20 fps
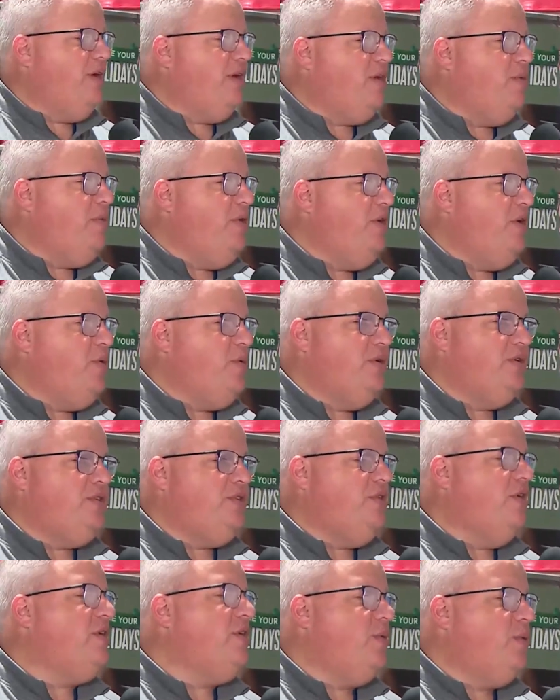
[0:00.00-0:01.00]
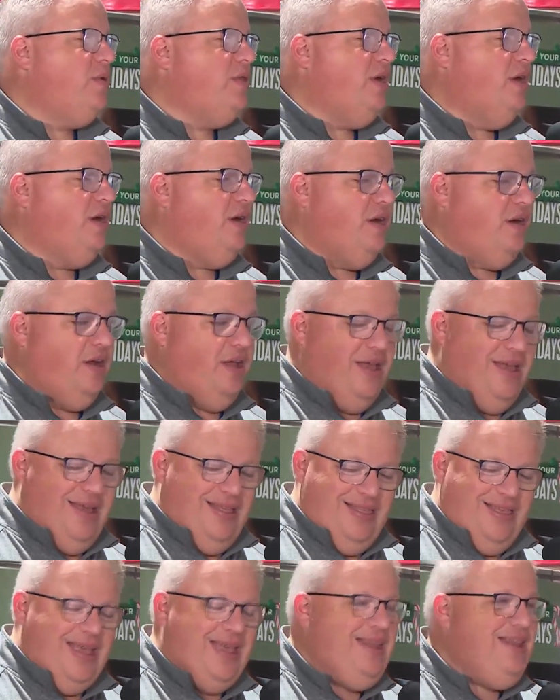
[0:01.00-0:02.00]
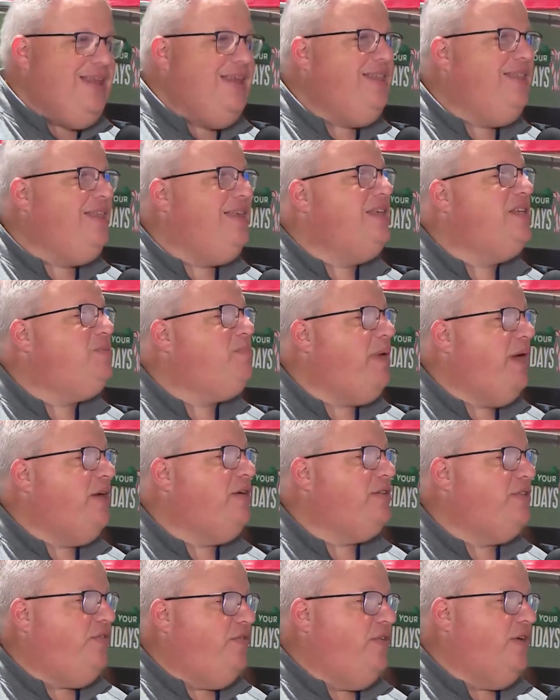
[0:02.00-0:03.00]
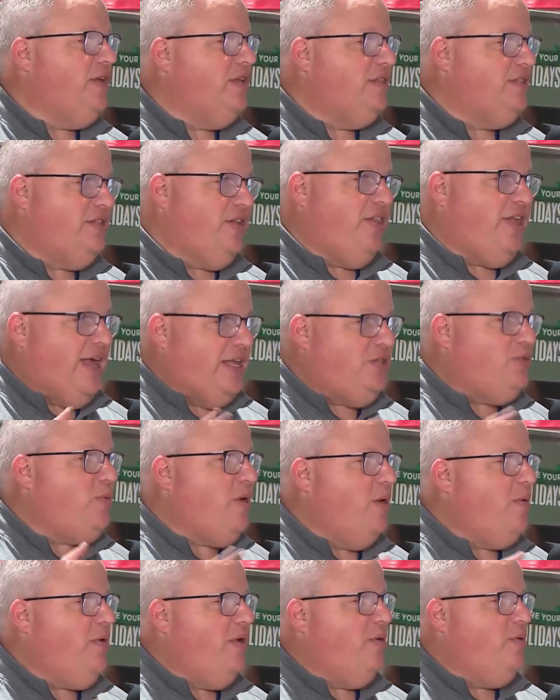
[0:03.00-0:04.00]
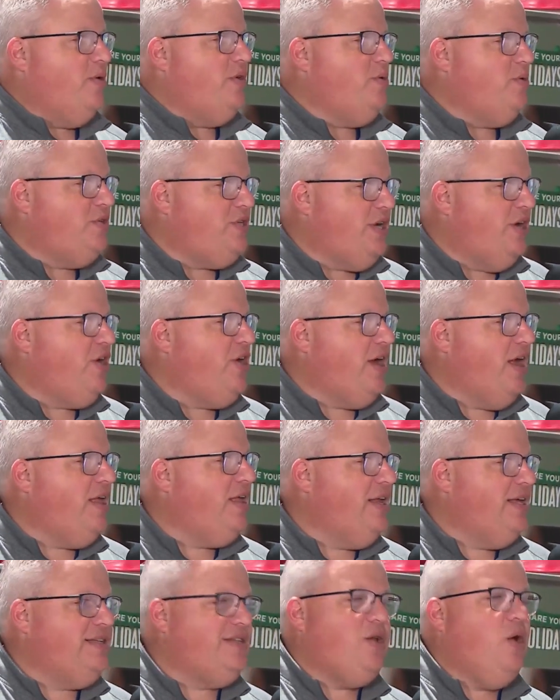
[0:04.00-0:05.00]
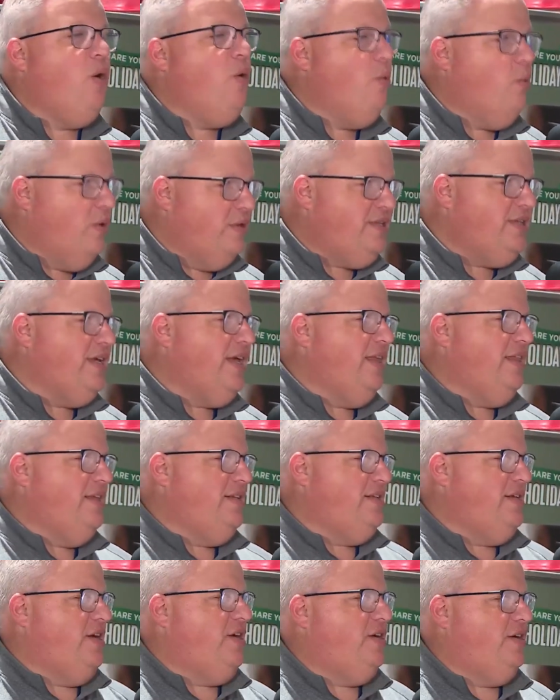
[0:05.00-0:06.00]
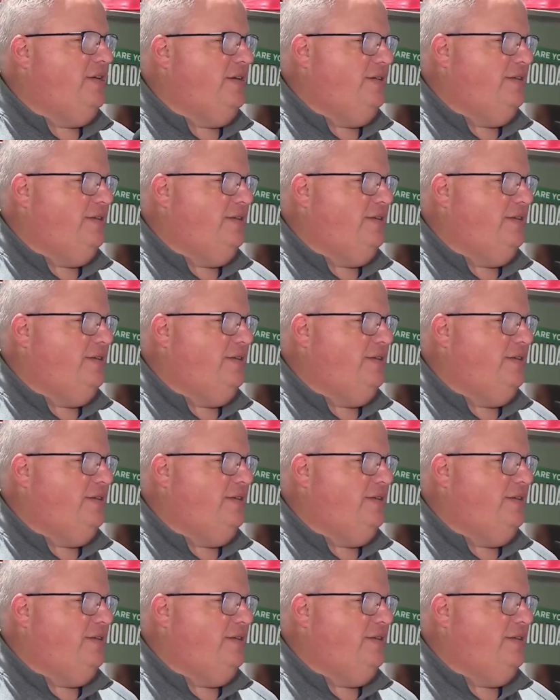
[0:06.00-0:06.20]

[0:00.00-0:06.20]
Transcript: in our community who are struggling with hunger. They need these barrels filled. So that's why we are doing Share Your Holidays once again this year.